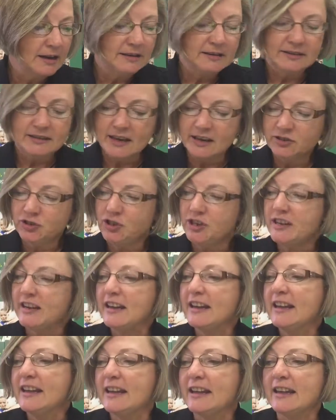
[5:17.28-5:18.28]
Section
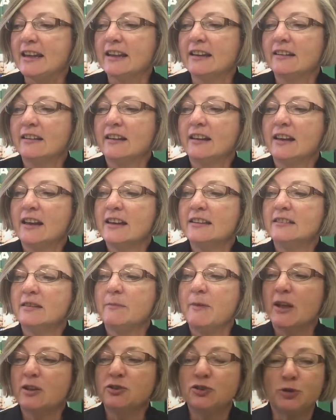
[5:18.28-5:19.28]
E is
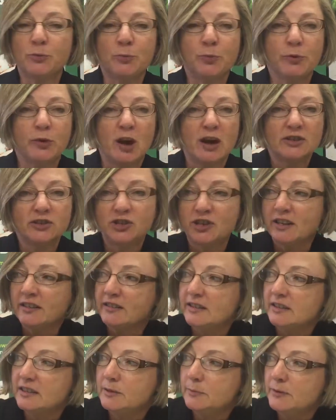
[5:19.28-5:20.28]
about your
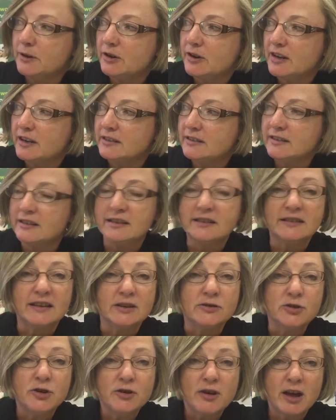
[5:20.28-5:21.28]
project experiences
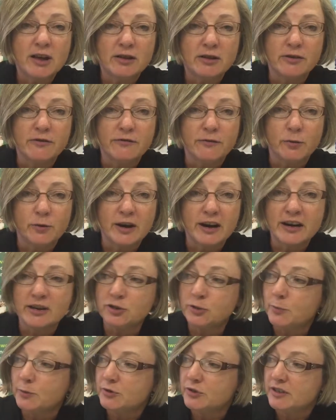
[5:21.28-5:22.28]
and your other
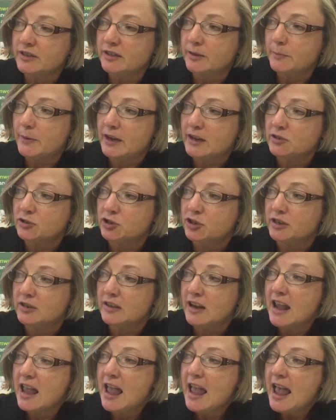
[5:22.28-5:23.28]
4-H
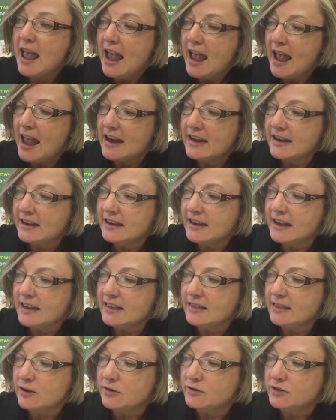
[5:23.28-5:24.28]
participation. And
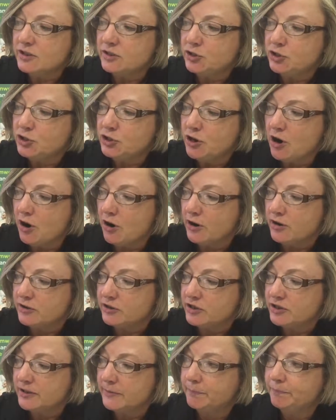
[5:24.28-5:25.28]
again, there's a
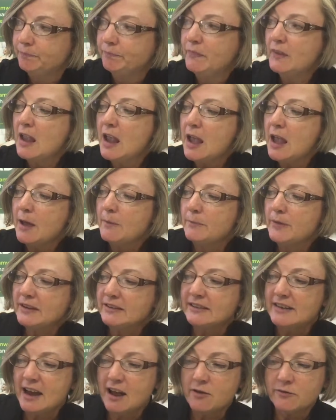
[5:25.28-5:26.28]
chart.
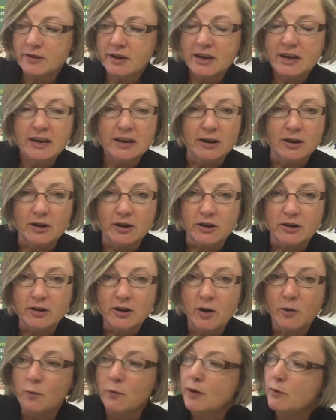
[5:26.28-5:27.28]
But down
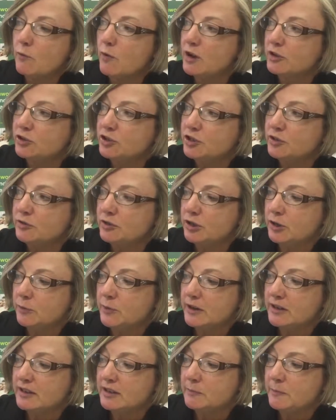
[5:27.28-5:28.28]
here, we want you to
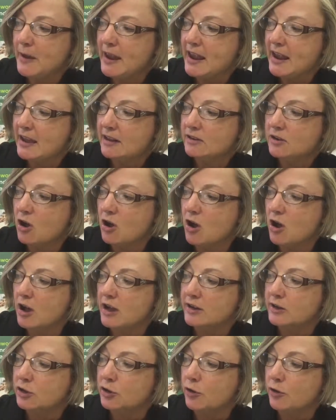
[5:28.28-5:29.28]
expand
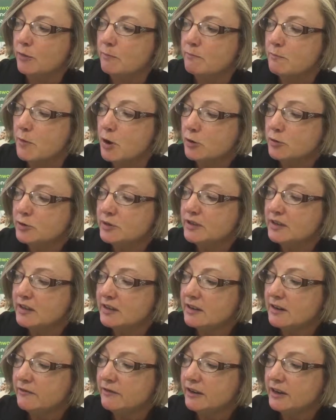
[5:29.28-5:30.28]
on your most
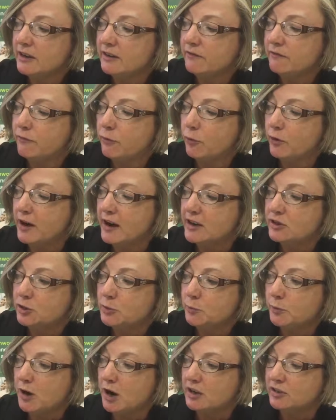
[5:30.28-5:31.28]
significant
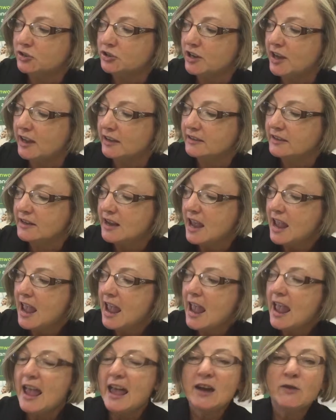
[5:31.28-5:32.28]
4-H project
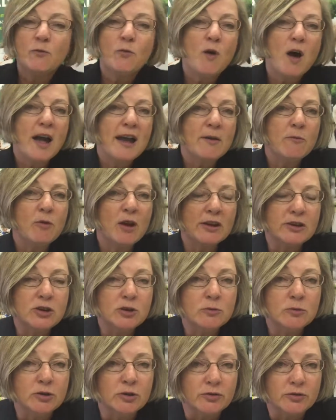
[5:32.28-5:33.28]
and why what
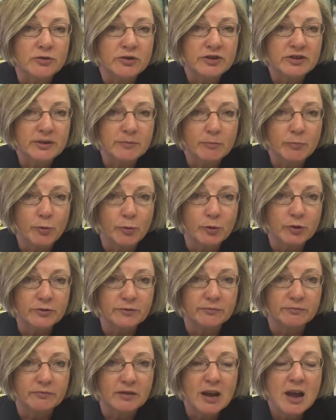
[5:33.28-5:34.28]
you learned is
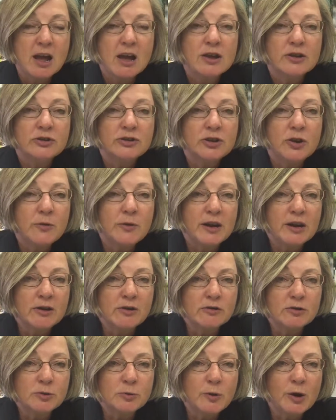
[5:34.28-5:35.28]
important. So
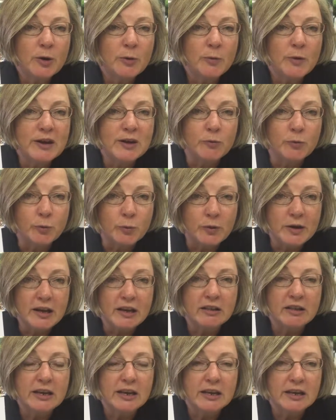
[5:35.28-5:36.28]
here's where we
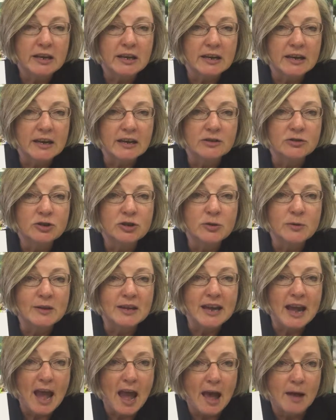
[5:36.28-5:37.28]
really get into
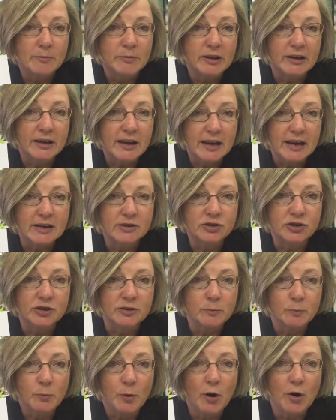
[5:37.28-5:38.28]
the
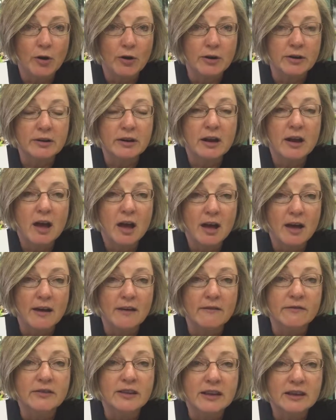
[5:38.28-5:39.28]
application part
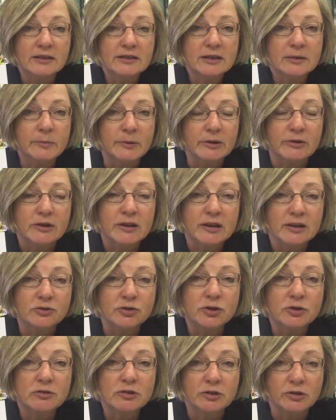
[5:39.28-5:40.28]
of the
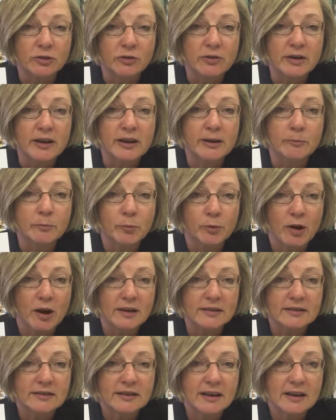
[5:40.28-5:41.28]
experiential learning
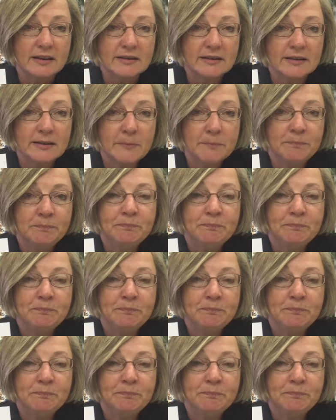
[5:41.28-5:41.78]
process.